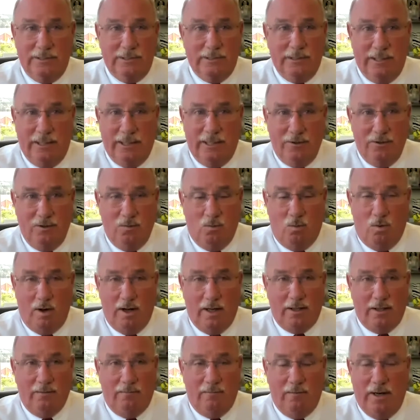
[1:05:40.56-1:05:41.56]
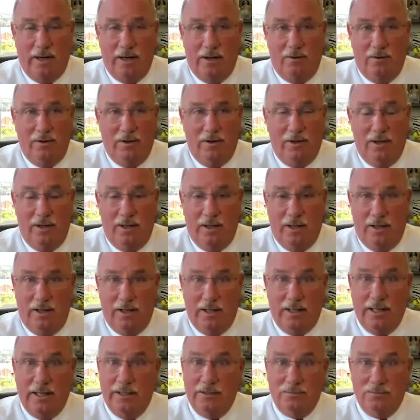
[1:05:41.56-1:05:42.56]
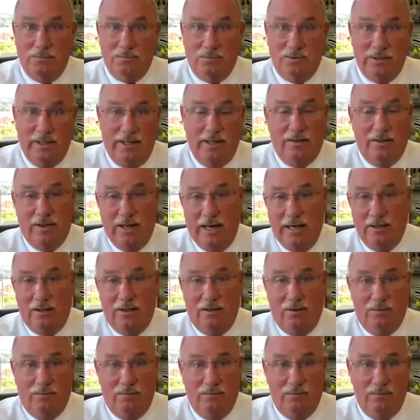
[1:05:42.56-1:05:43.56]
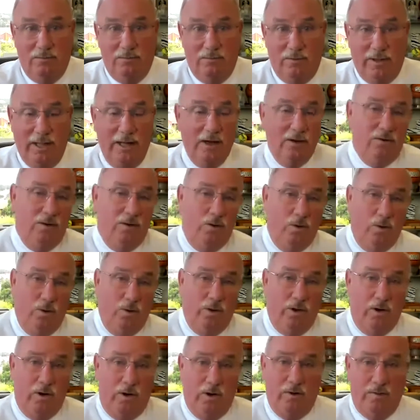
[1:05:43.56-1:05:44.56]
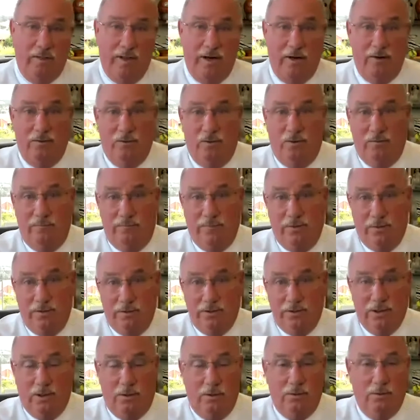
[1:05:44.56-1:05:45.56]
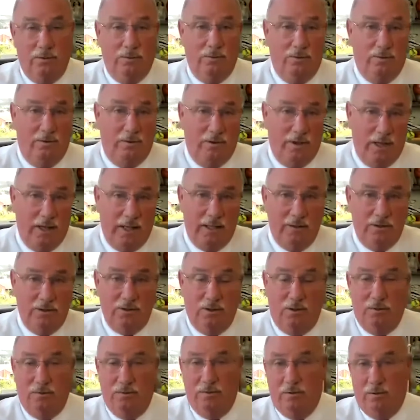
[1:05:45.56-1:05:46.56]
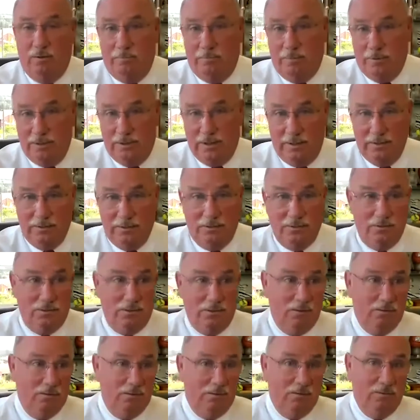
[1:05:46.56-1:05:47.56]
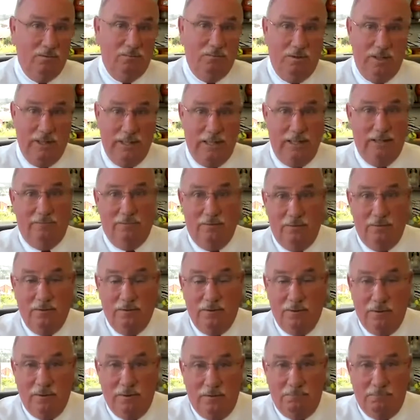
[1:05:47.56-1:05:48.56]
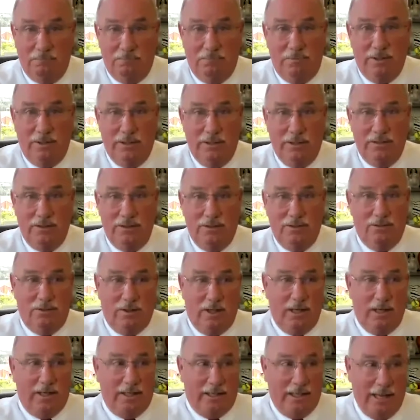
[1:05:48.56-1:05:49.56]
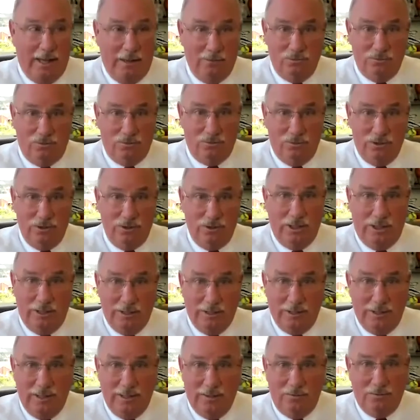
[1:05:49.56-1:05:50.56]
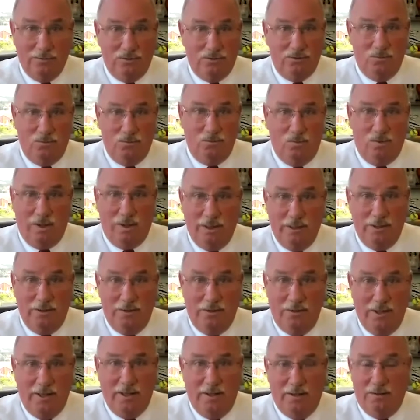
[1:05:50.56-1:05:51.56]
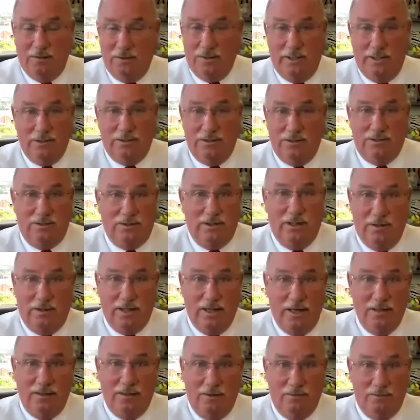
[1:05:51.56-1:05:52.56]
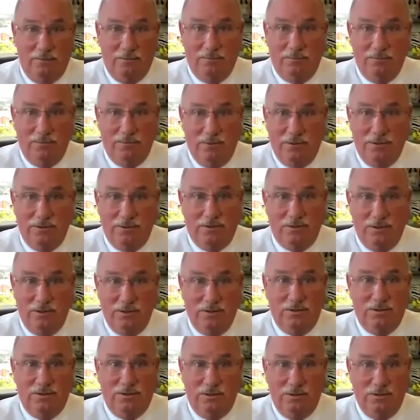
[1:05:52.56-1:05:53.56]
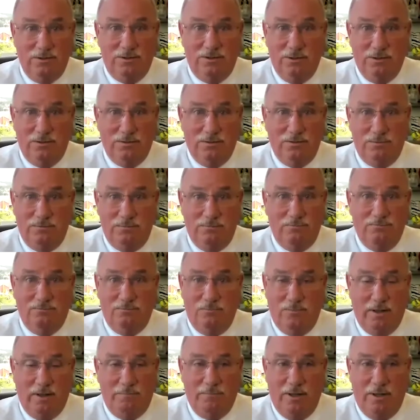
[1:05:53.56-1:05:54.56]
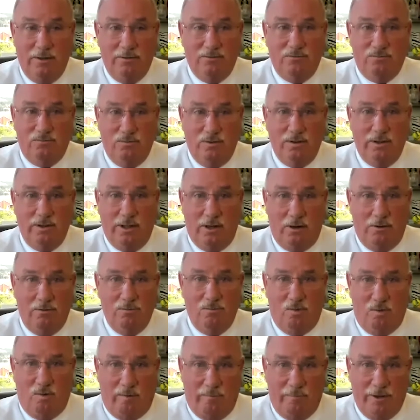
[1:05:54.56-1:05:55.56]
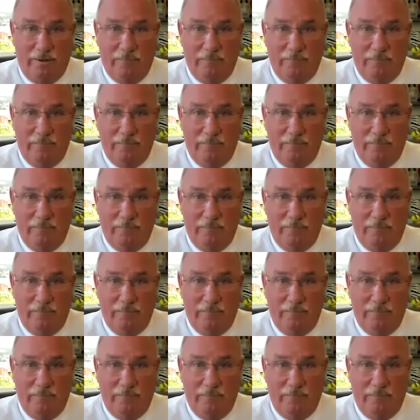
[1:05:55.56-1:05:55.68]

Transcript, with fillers: and you walk around, and the kids will say thank you. They don't know who you are. They don't know if you're a donor or not a donor or potential donor or whatever. But you're not a counselor. You're not there. So why are you there? And they just say thank you. It's just, I mean, it's really heartwarming,